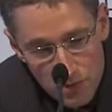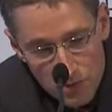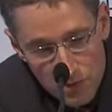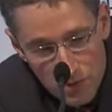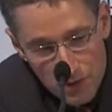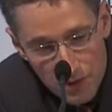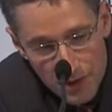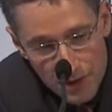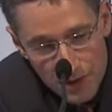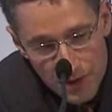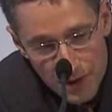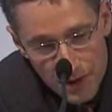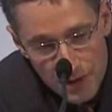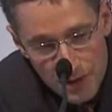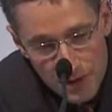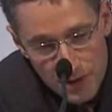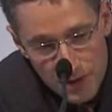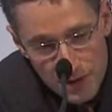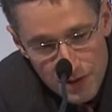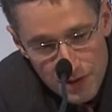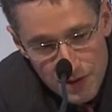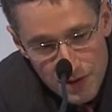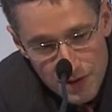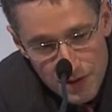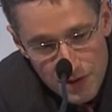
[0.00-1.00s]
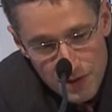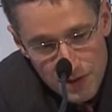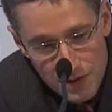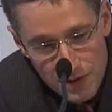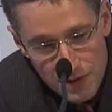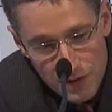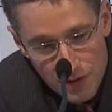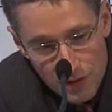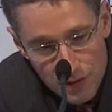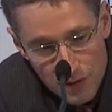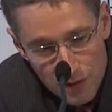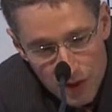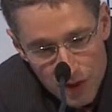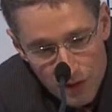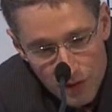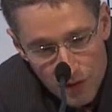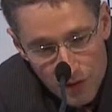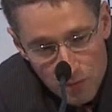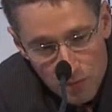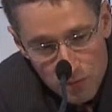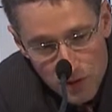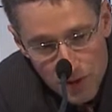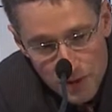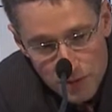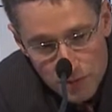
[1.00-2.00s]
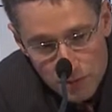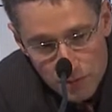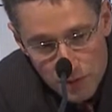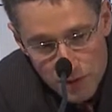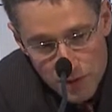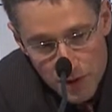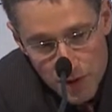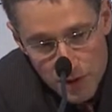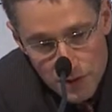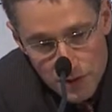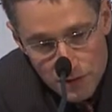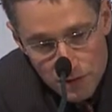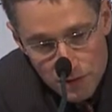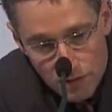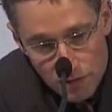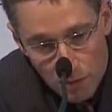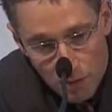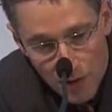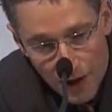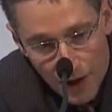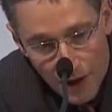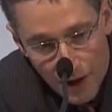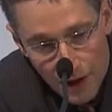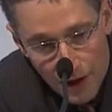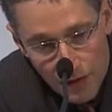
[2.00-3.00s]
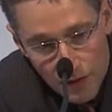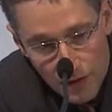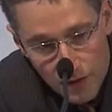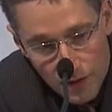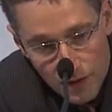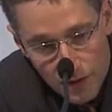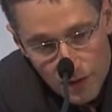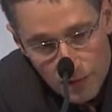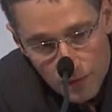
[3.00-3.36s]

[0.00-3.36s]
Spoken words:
but it's a kind of unpleasant tension for black, I think.